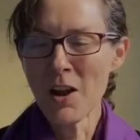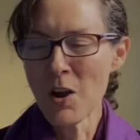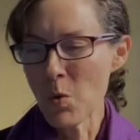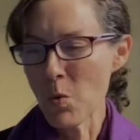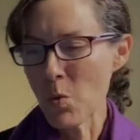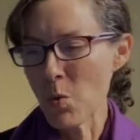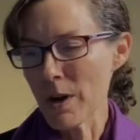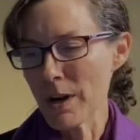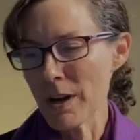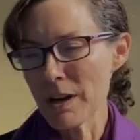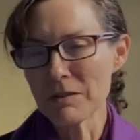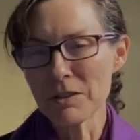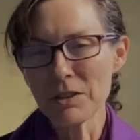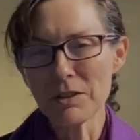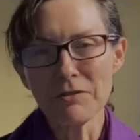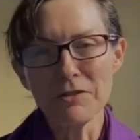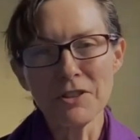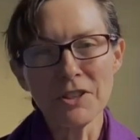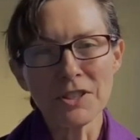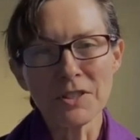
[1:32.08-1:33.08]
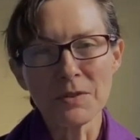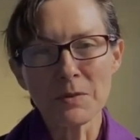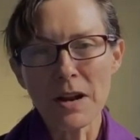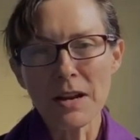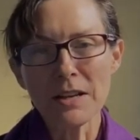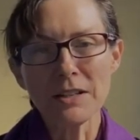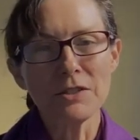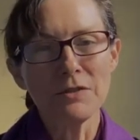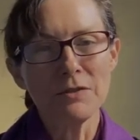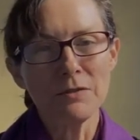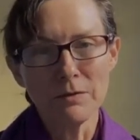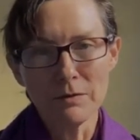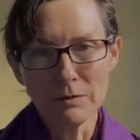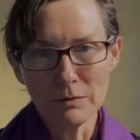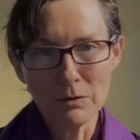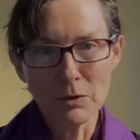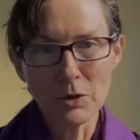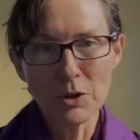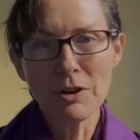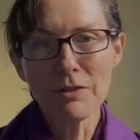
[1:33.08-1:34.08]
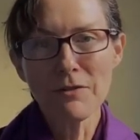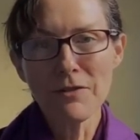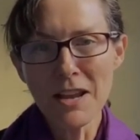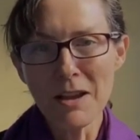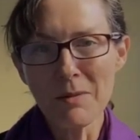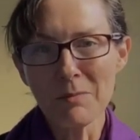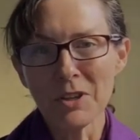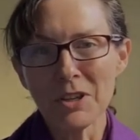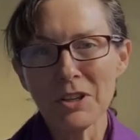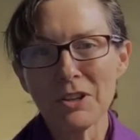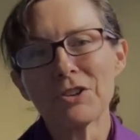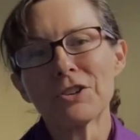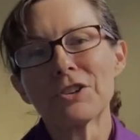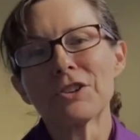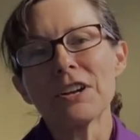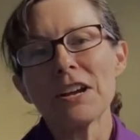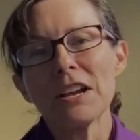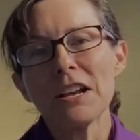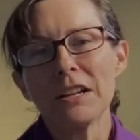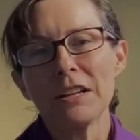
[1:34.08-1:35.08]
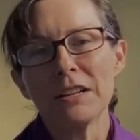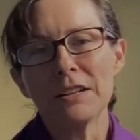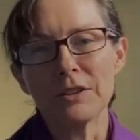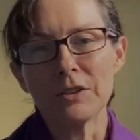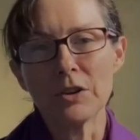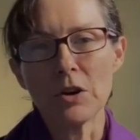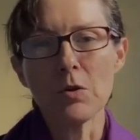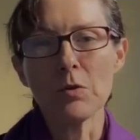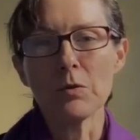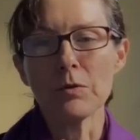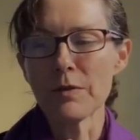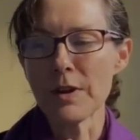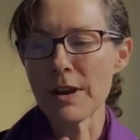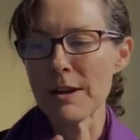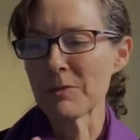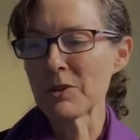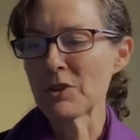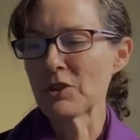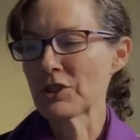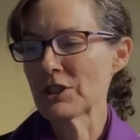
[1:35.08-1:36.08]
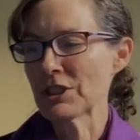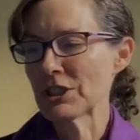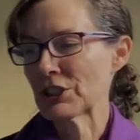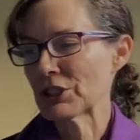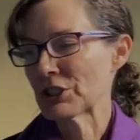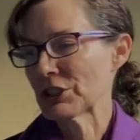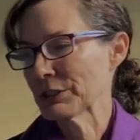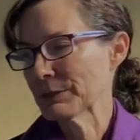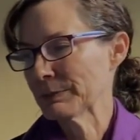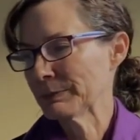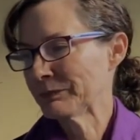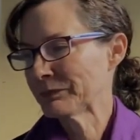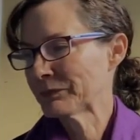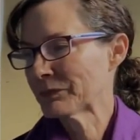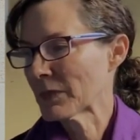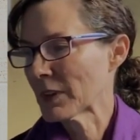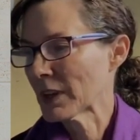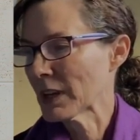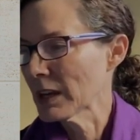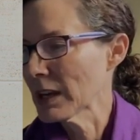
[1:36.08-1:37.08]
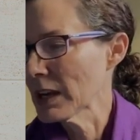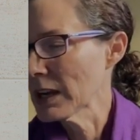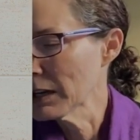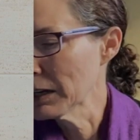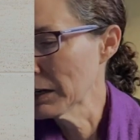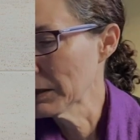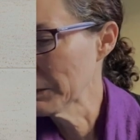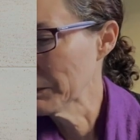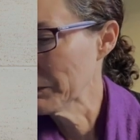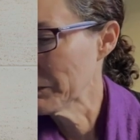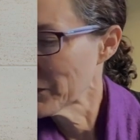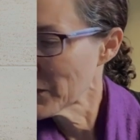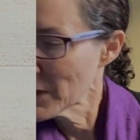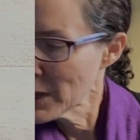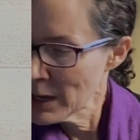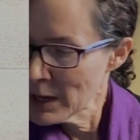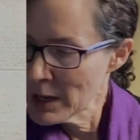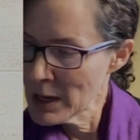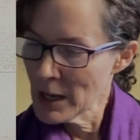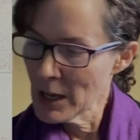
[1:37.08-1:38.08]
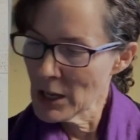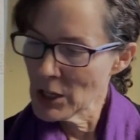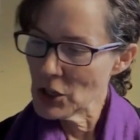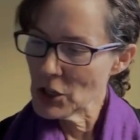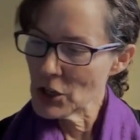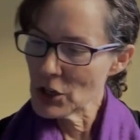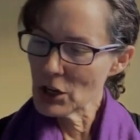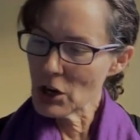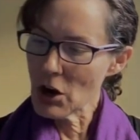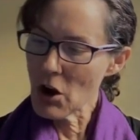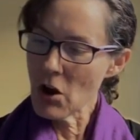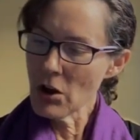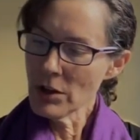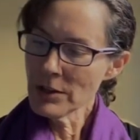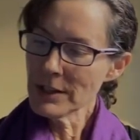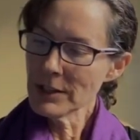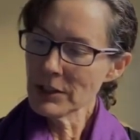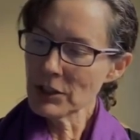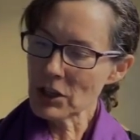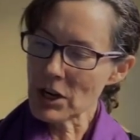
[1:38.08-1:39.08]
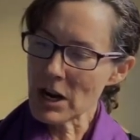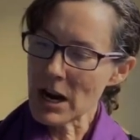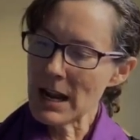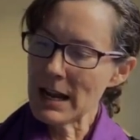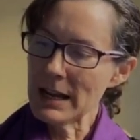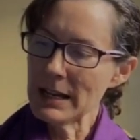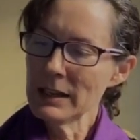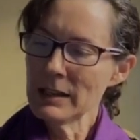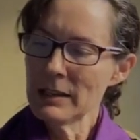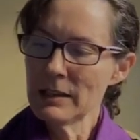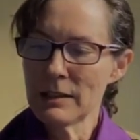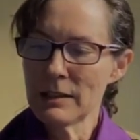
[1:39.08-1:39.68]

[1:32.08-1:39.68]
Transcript: whatever feels right for your family. You're creating your own family tradition. You can also try,